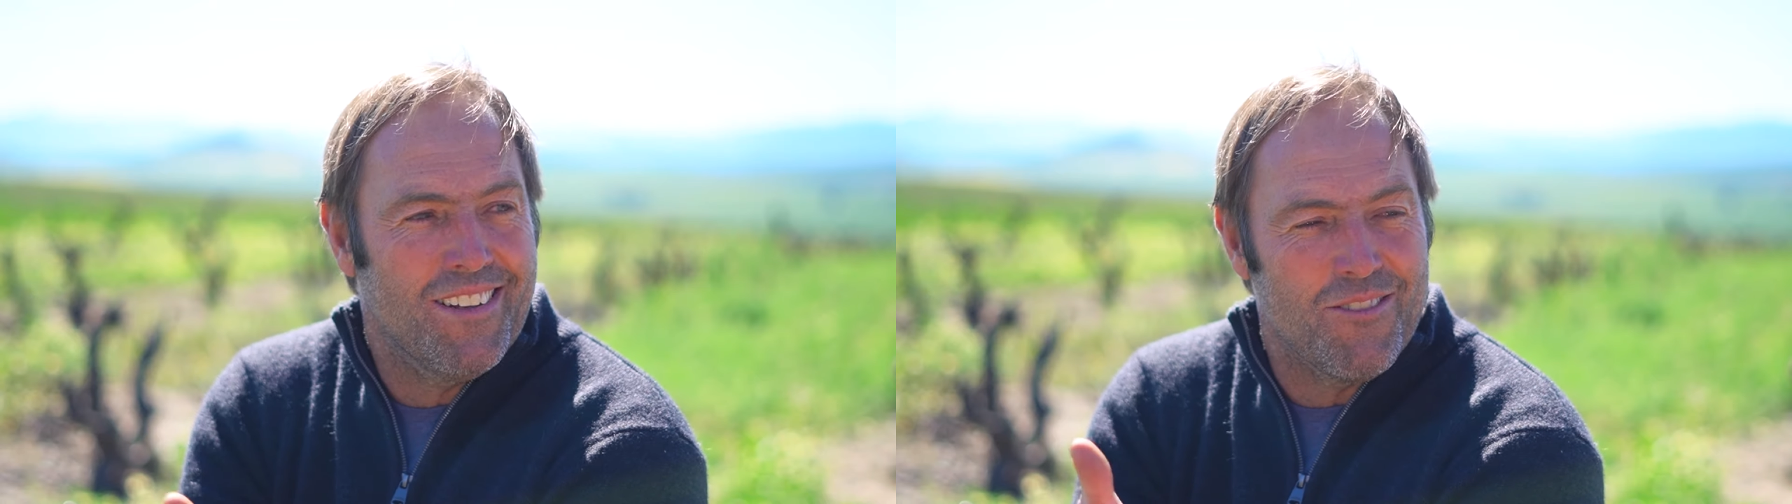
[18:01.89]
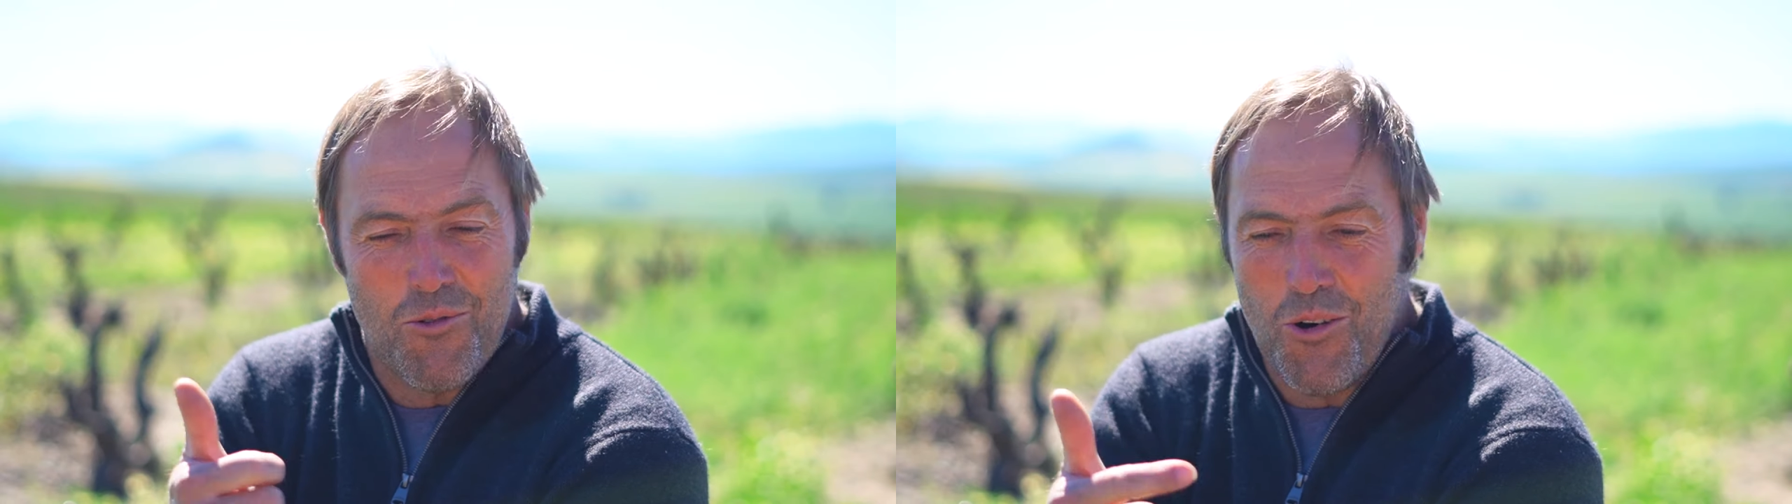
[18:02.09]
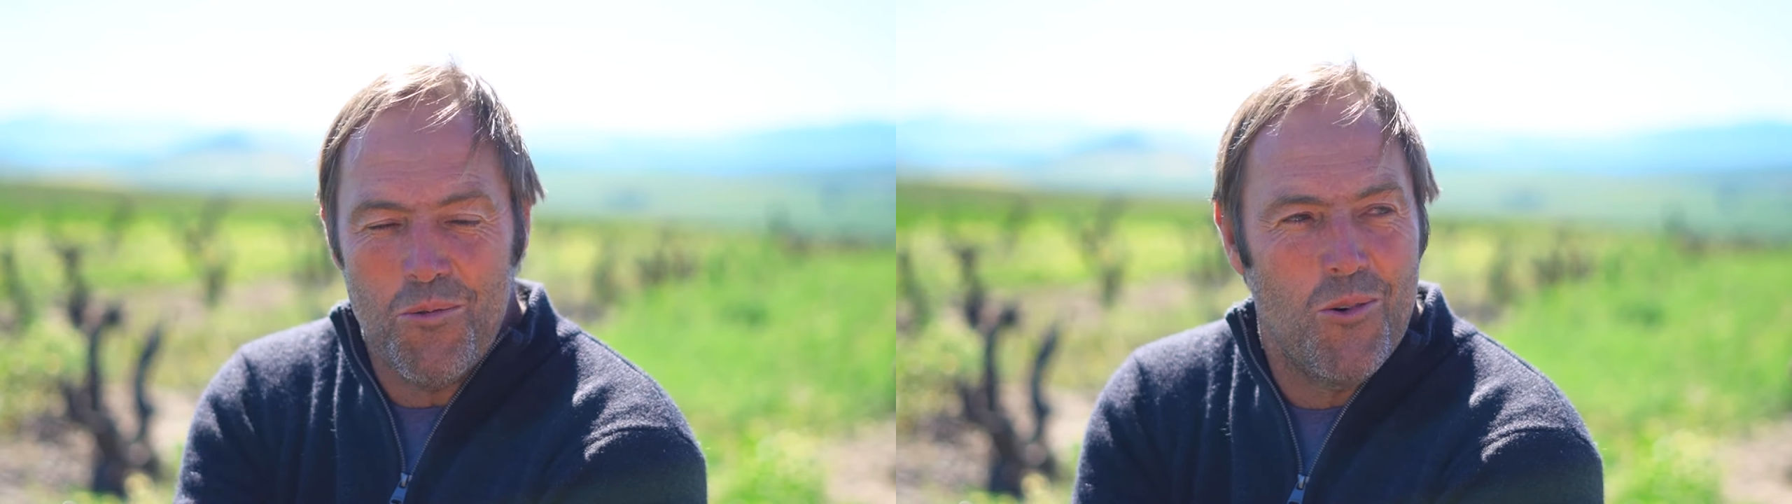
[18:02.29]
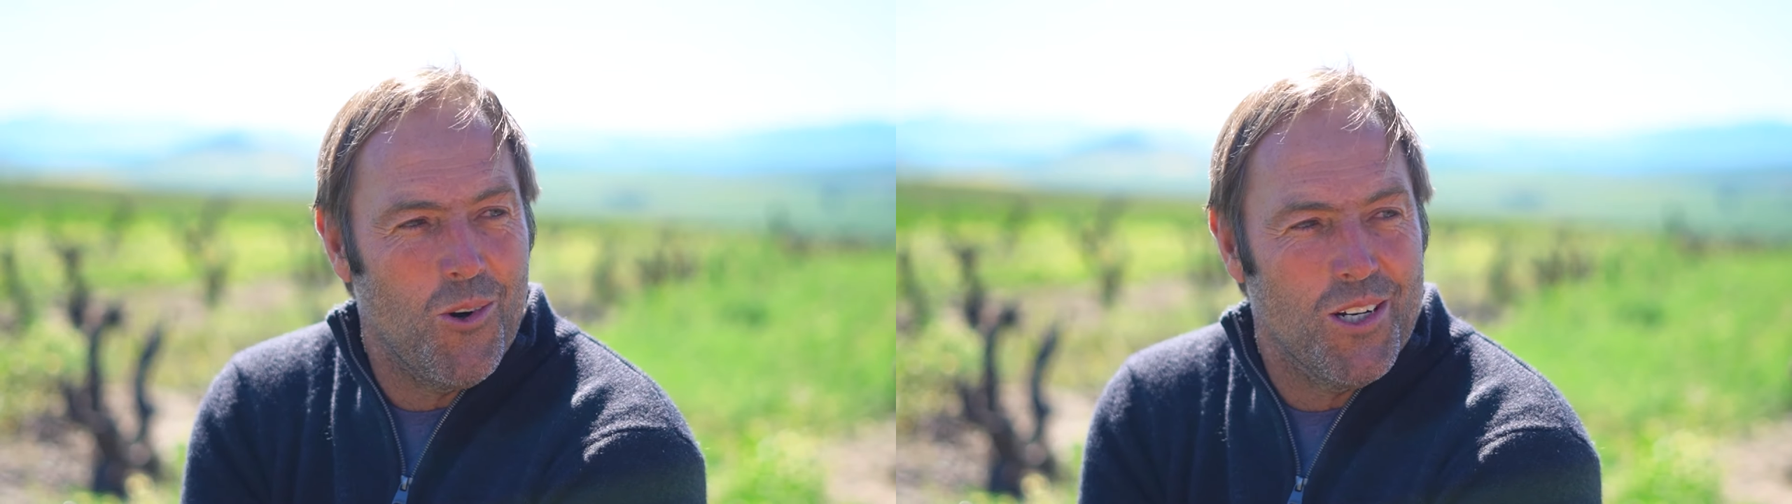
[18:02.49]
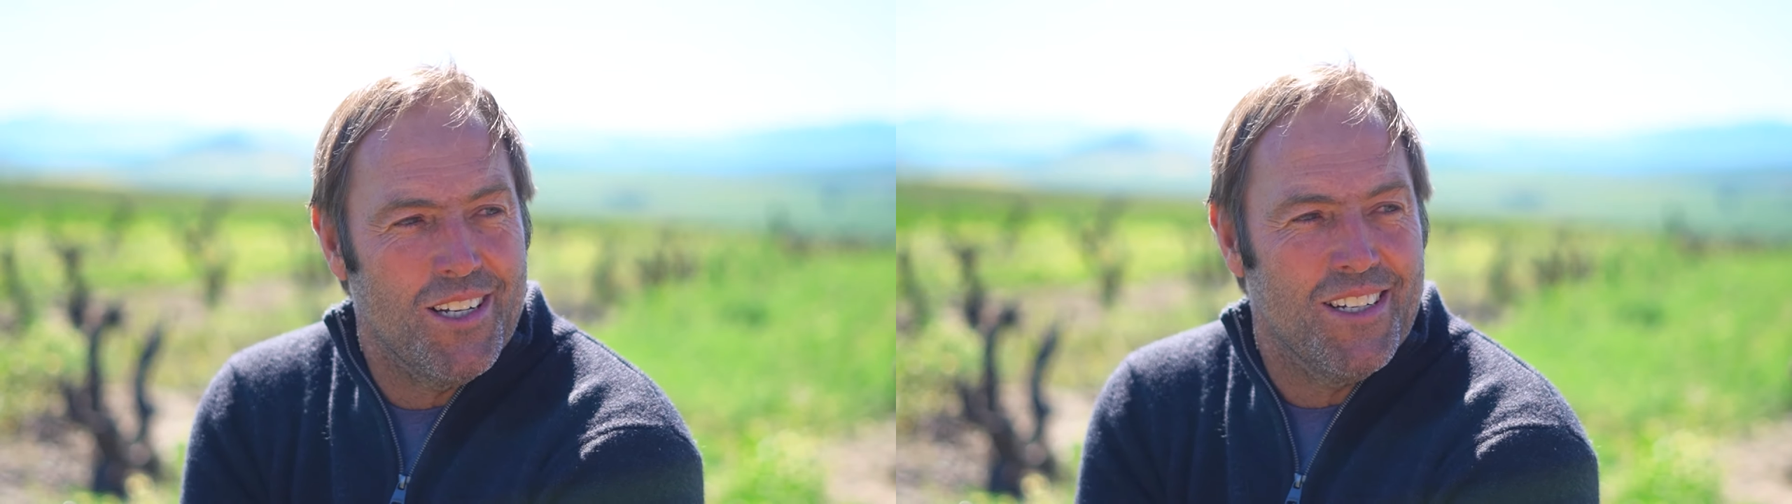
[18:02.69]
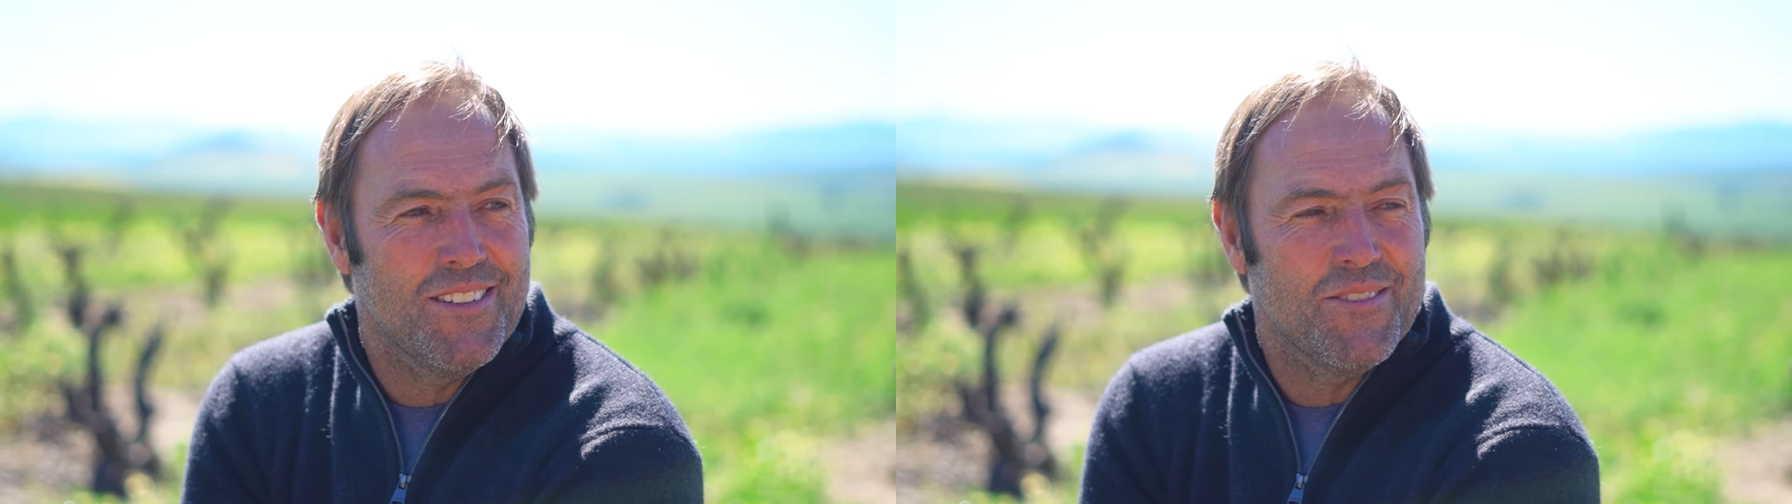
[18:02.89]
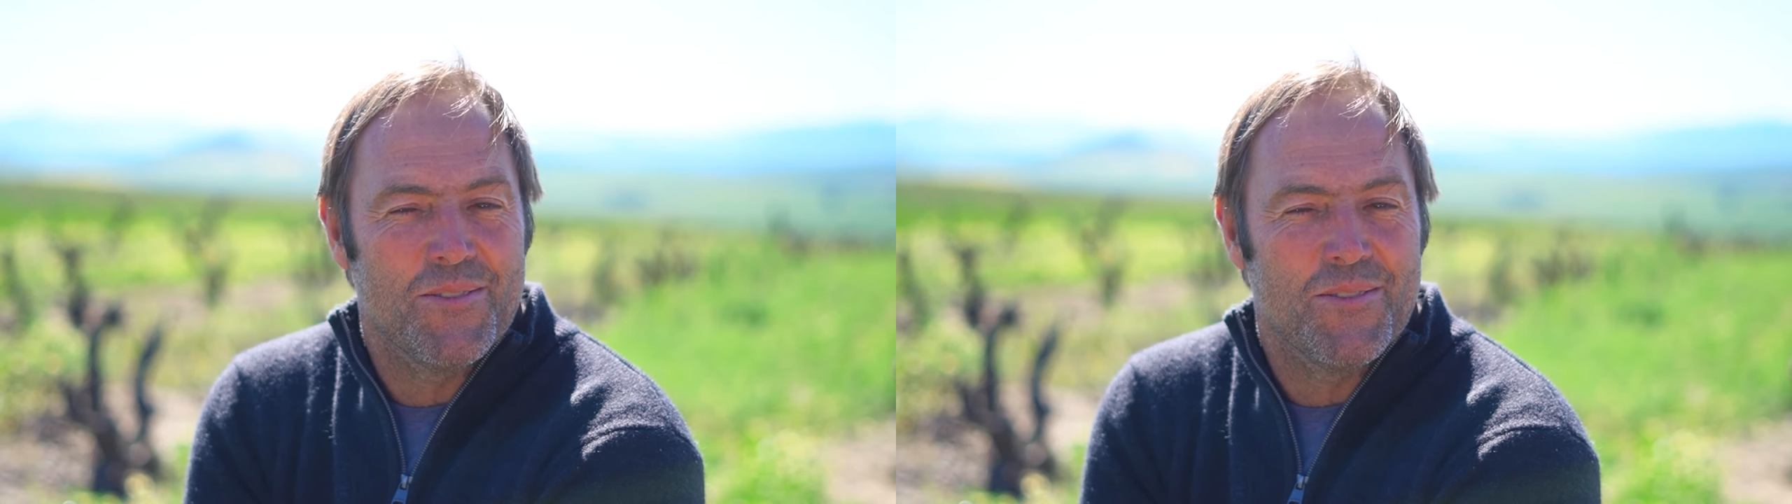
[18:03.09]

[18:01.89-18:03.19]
in warm water,